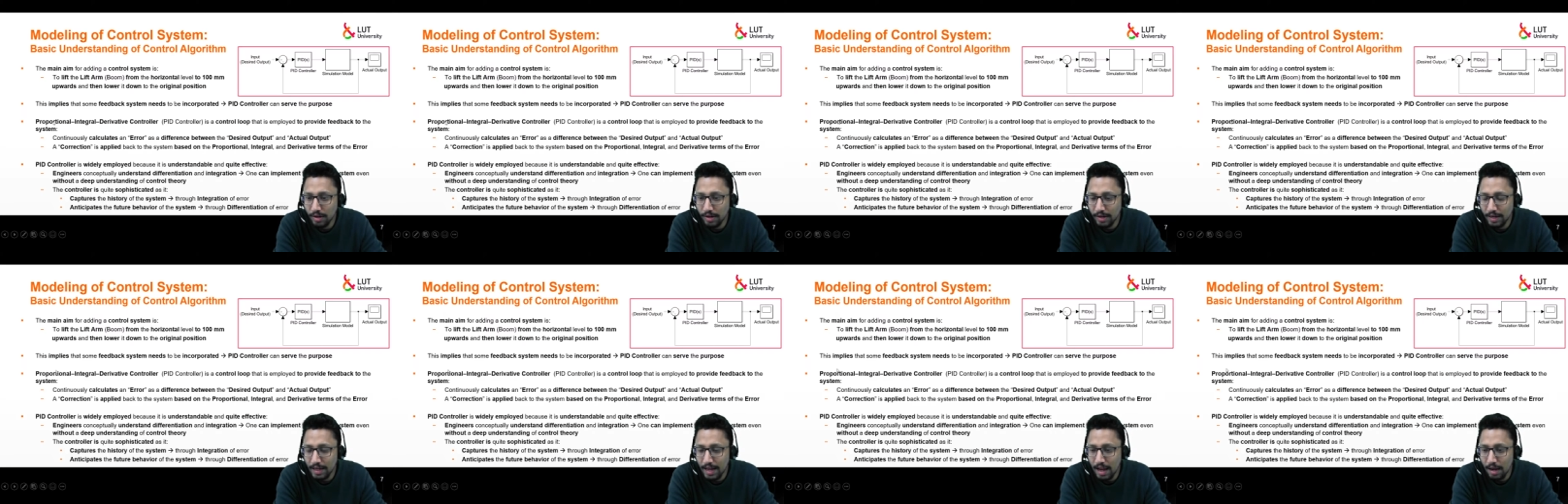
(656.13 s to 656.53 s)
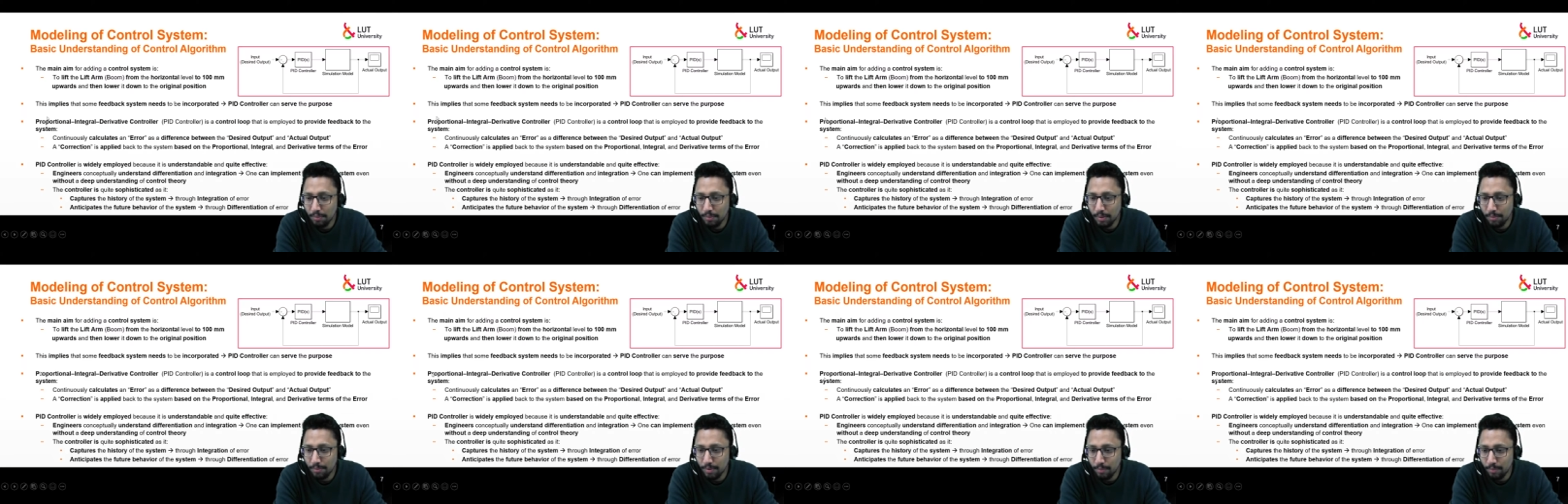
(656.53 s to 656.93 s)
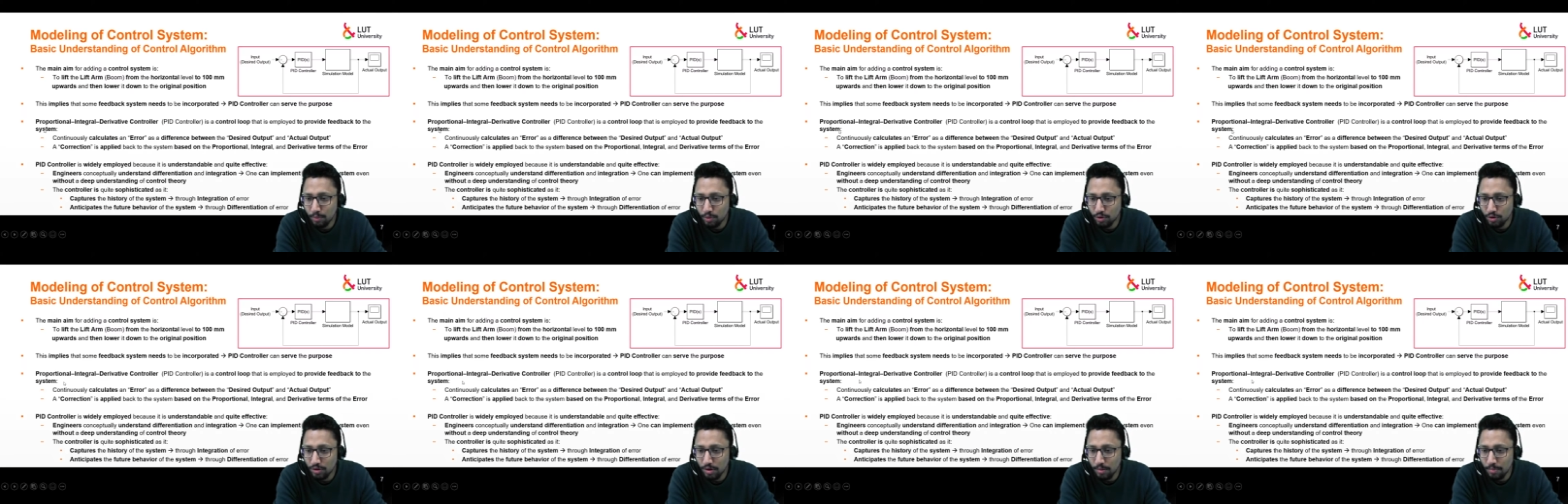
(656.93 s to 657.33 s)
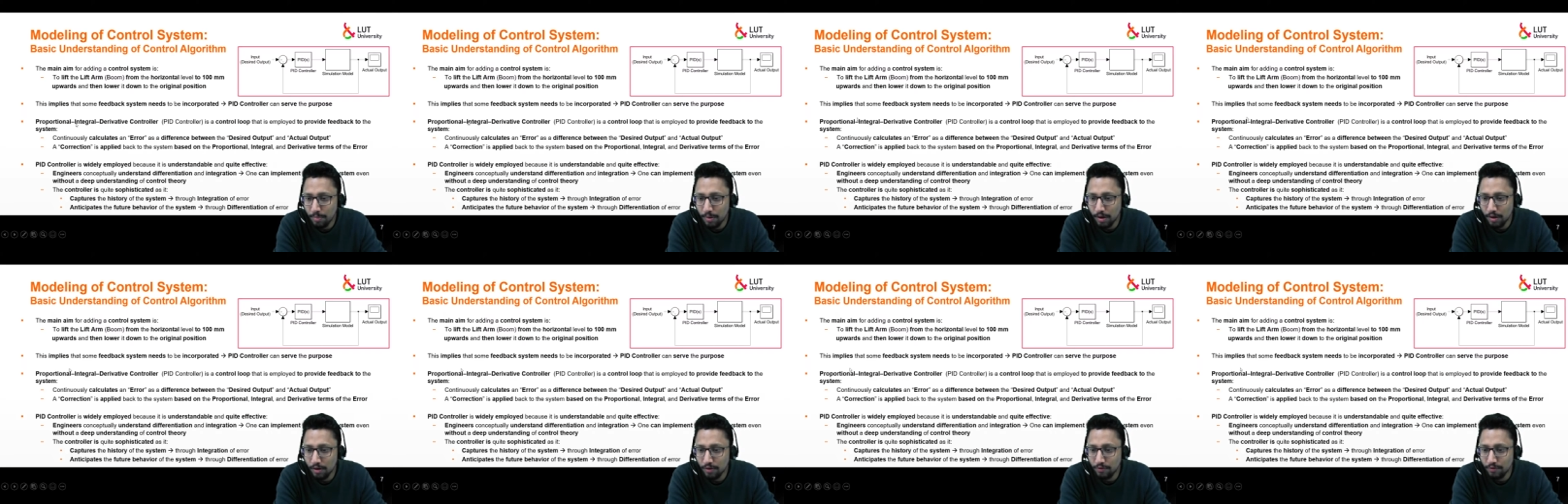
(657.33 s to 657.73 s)
it can be proportional
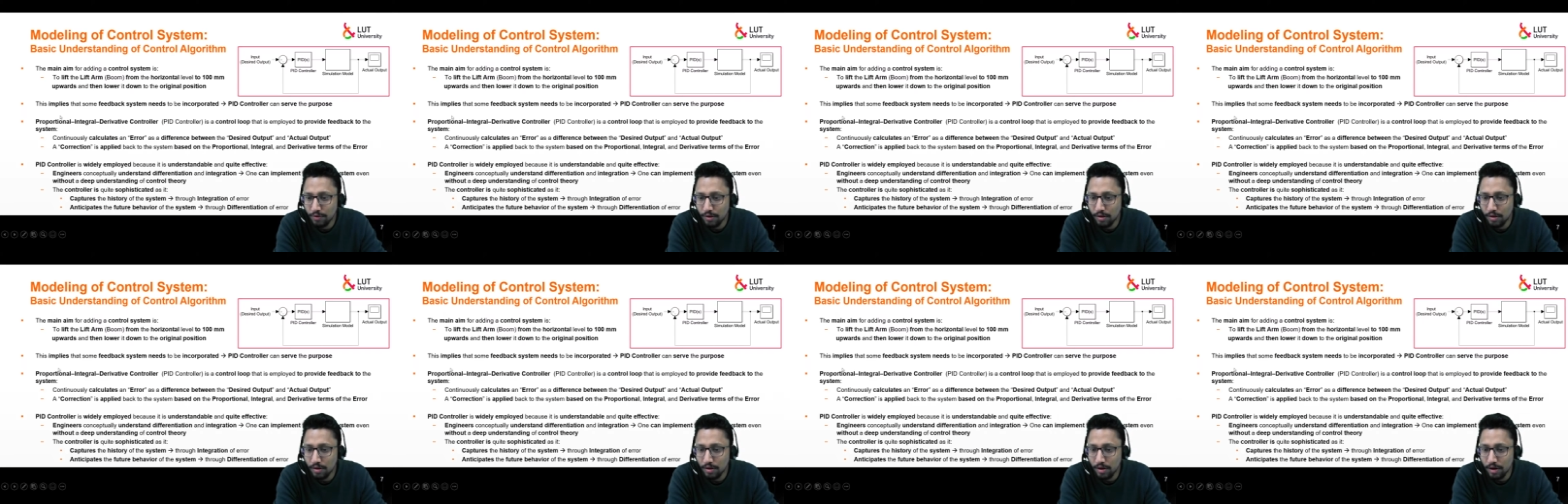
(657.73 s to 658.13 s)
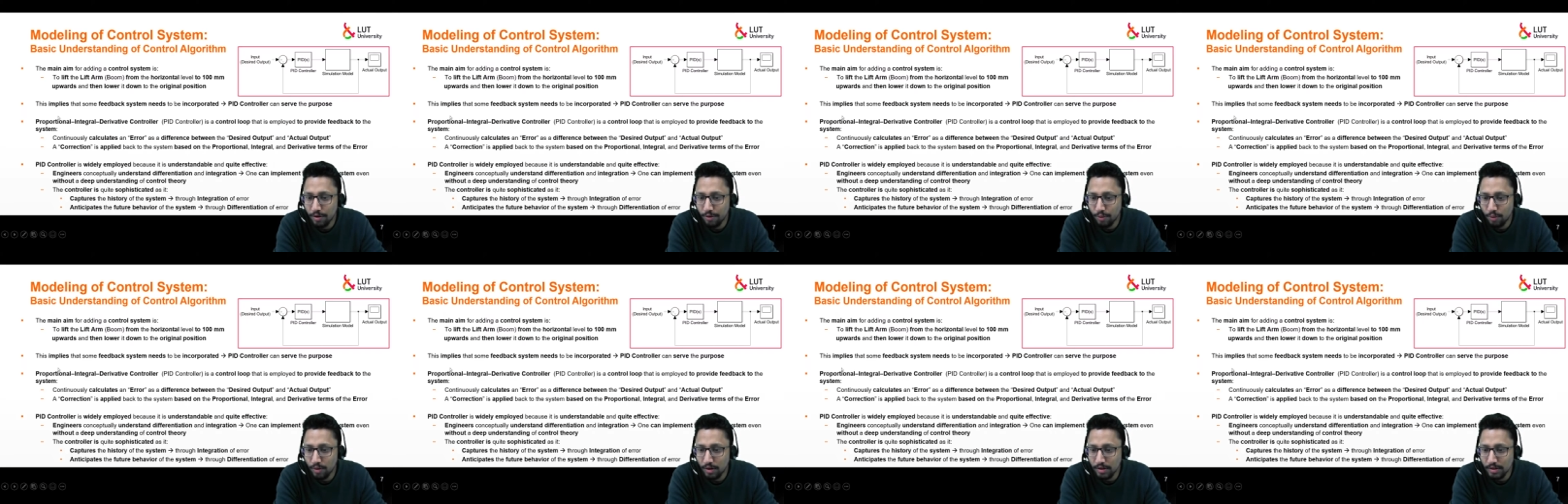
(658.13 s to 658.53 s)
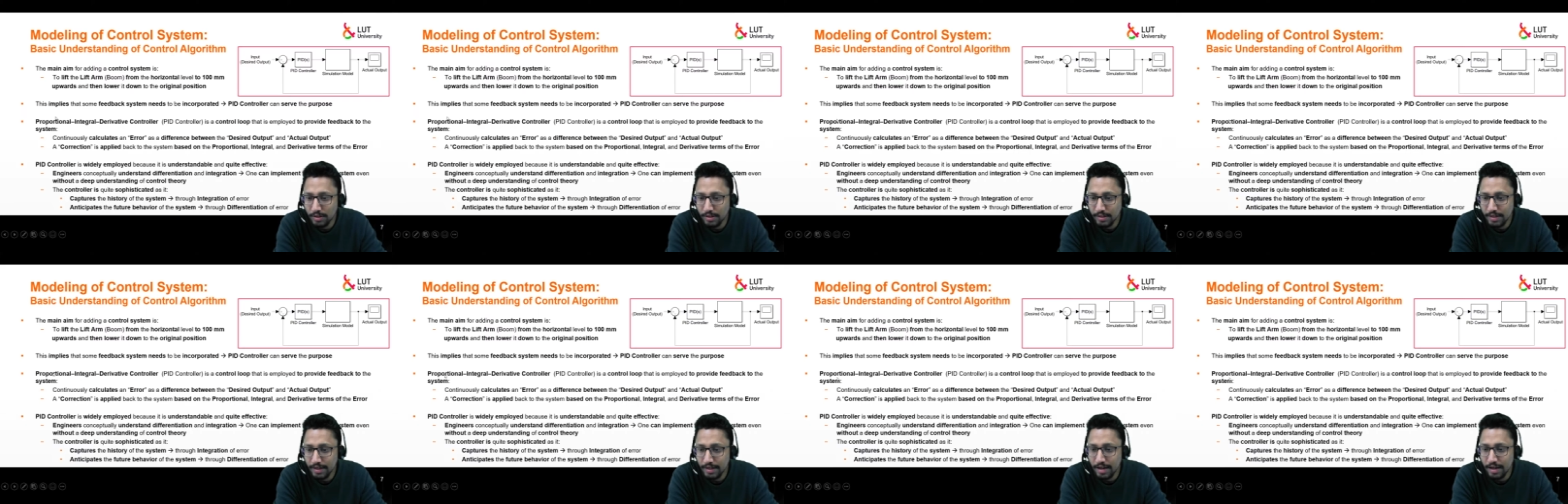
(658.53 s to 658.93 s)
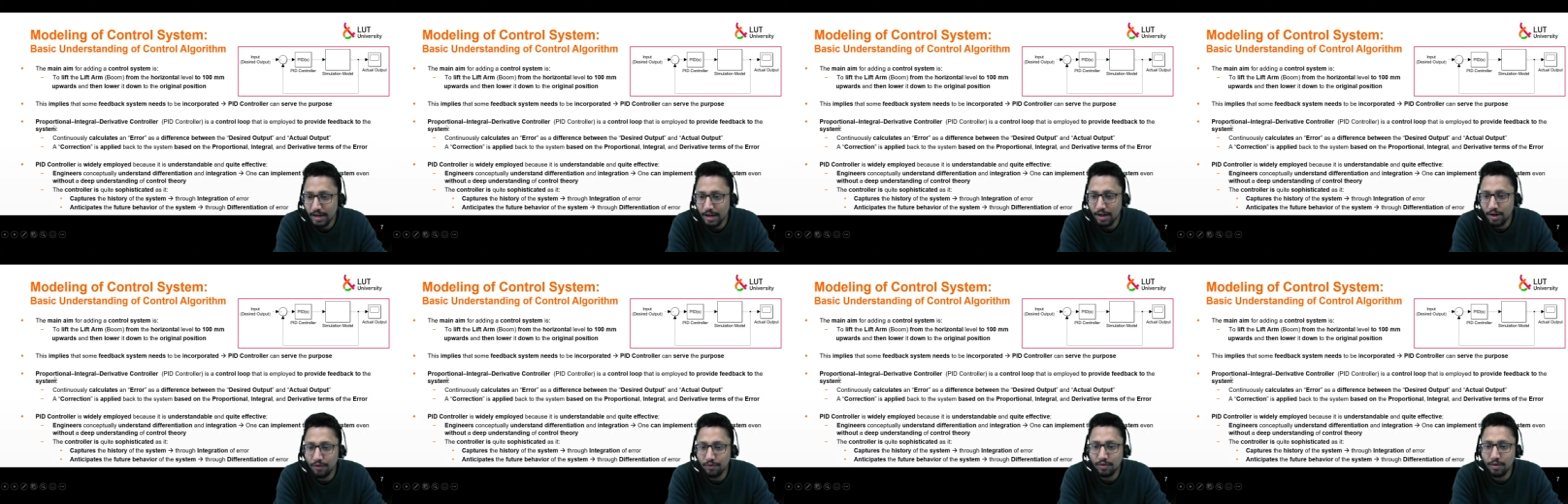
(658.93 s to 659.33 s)
part of the controller is taking
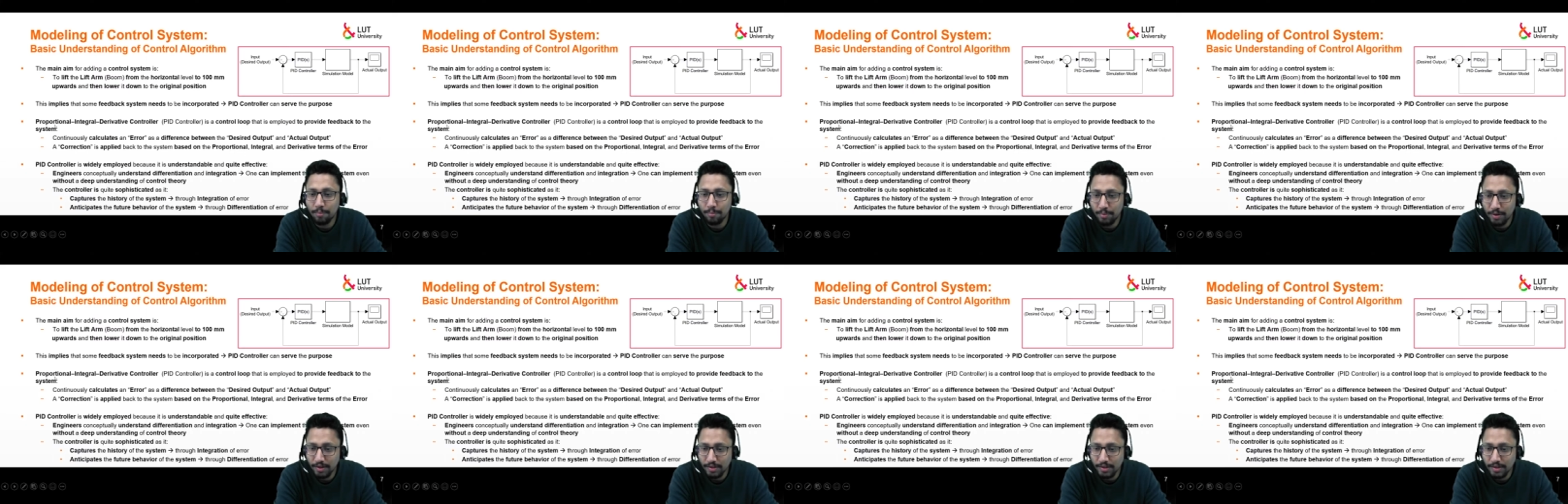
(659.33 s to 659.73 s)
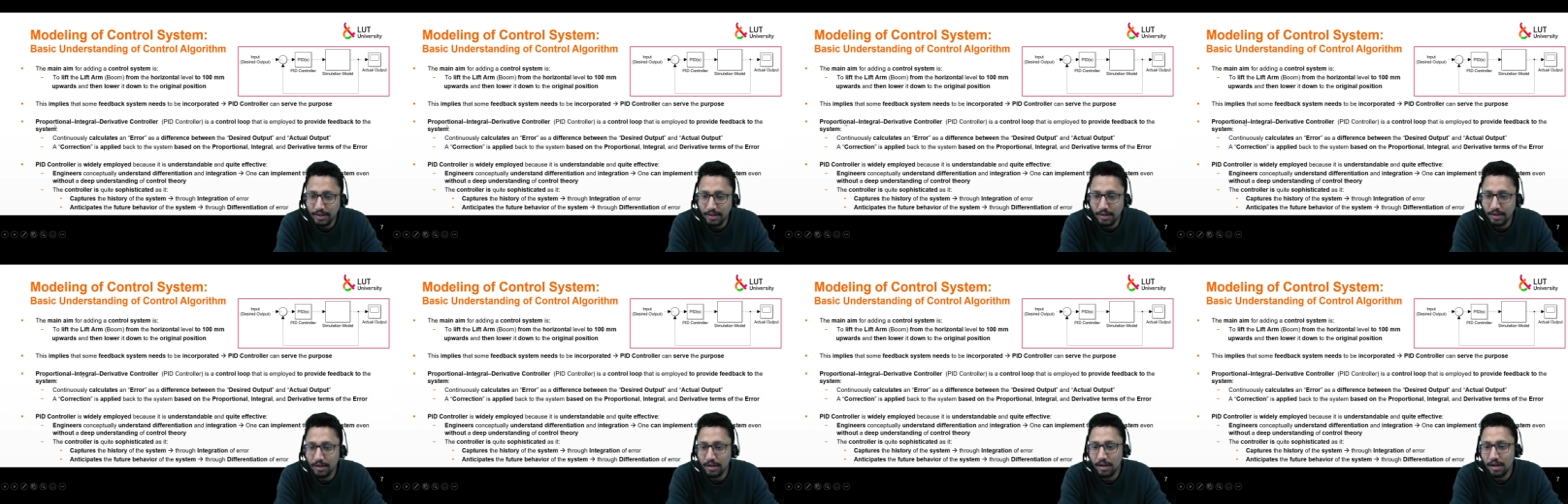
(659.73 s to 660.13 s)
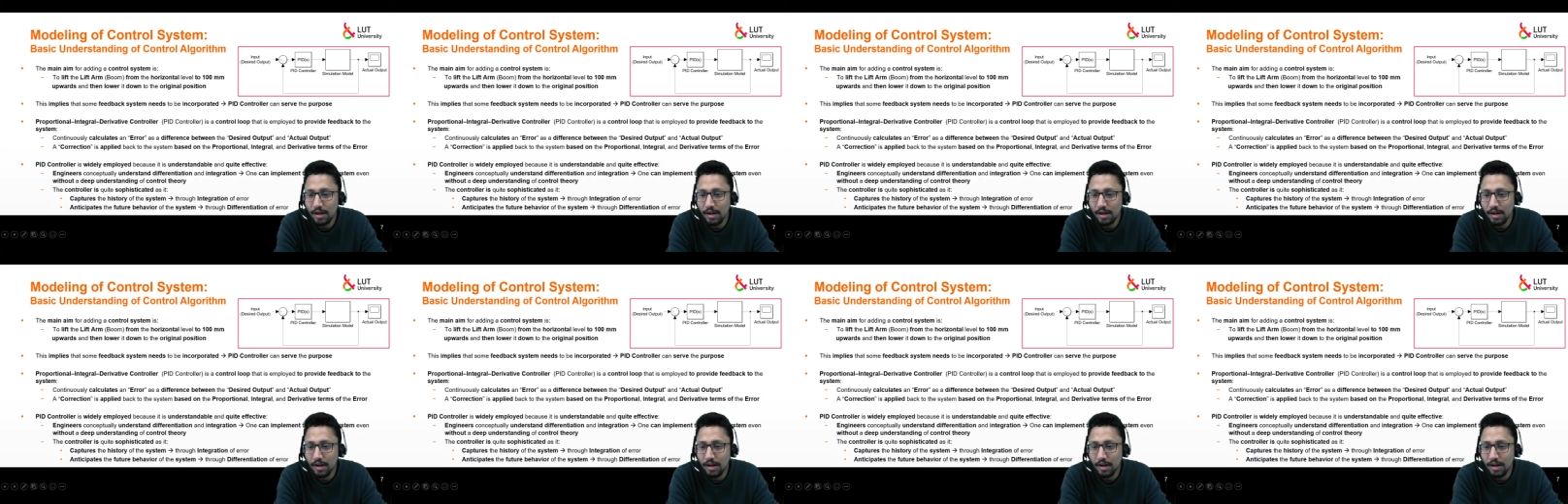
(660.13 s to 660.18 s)
care of the present,